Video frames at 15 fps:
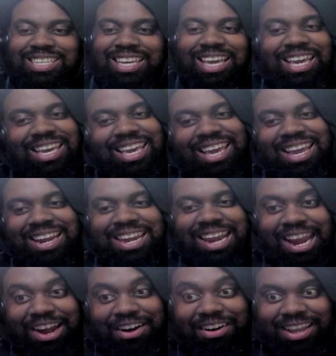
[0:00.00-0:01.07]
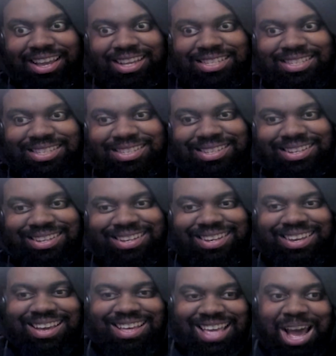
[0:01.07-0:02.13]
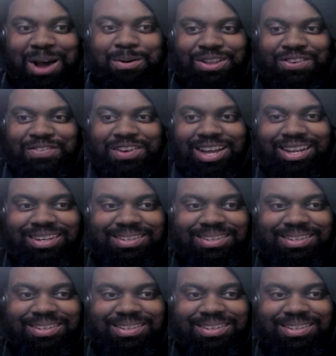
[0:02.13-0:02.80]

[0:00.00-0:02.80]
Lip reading: Kiki and Darius. That was fun.